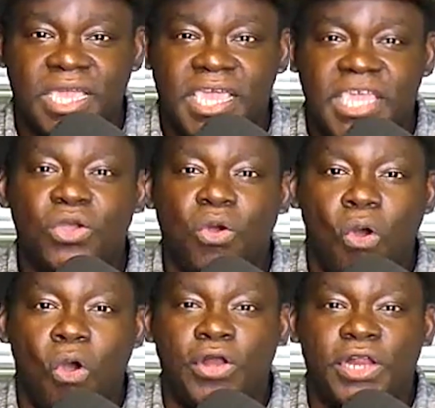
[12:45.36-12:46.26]
He
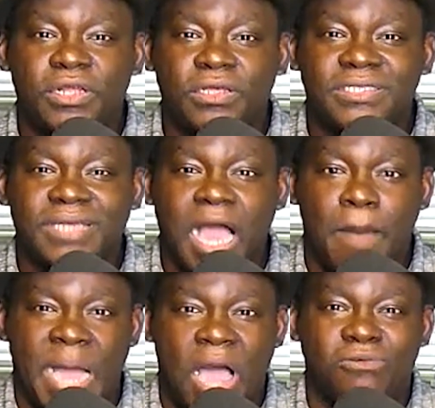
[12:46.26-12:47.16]
ordered
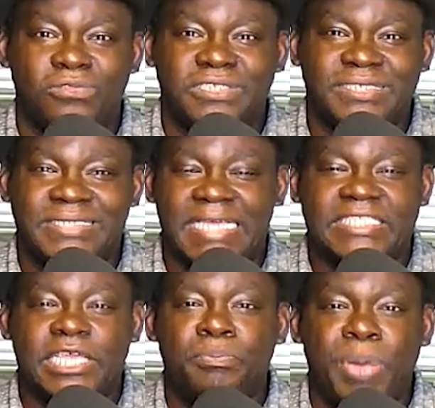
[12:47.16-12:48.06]
about
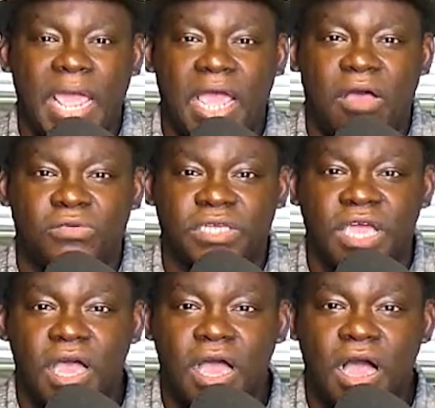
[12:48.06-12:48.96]
60 pounds
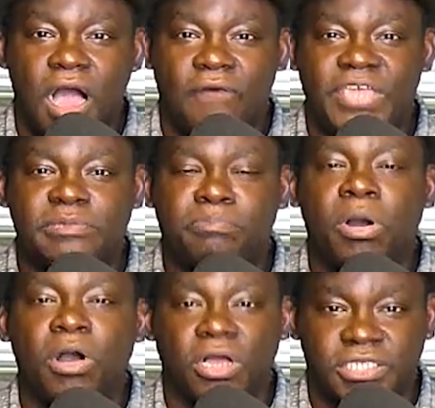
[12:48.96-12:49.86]
of his
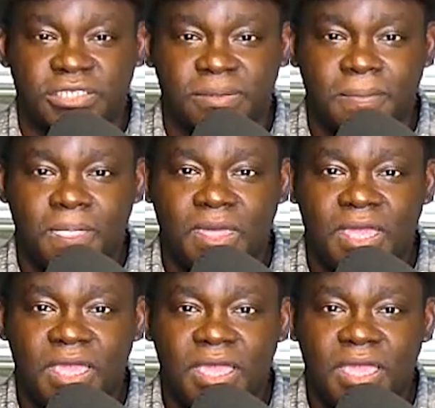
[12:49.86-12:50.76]
books.
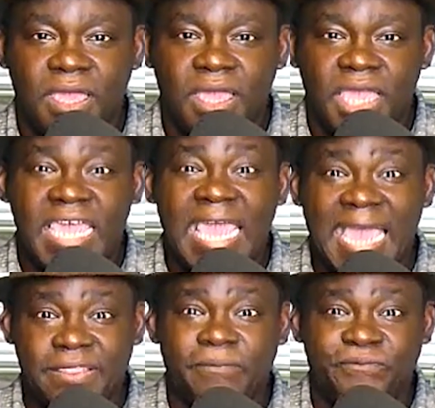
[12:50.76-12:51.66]
He
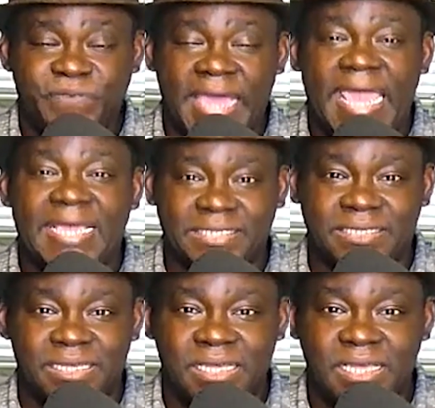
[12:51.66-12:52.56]
had them
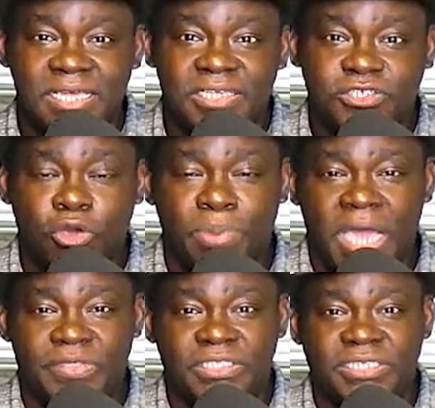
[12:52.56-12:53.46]
FedExed. So
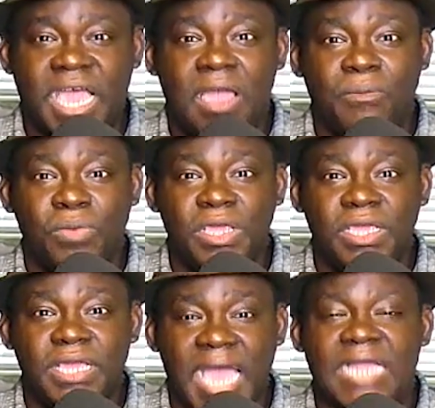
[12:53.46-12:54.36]
by the time we
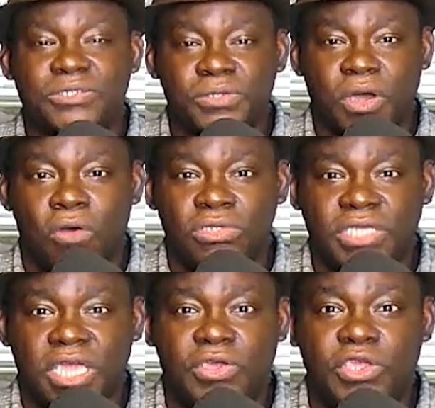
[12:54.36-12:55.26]
got to the
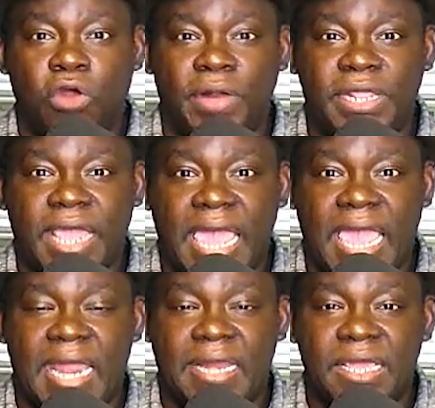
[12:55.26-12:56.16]
hotel, he already
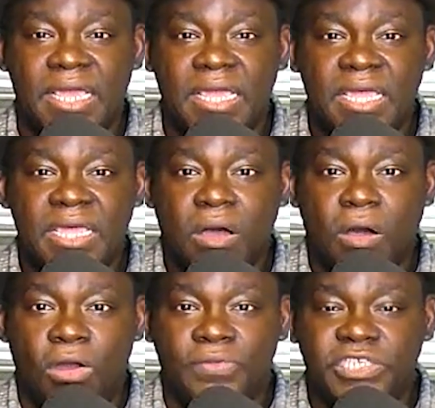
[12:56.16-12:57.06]
had
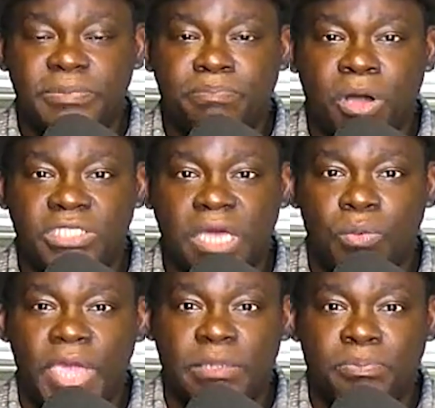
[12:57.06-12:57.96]
all of these books that
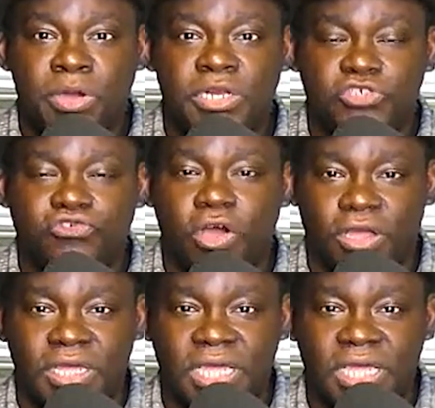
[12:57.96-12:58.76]
we had to put in the trunk.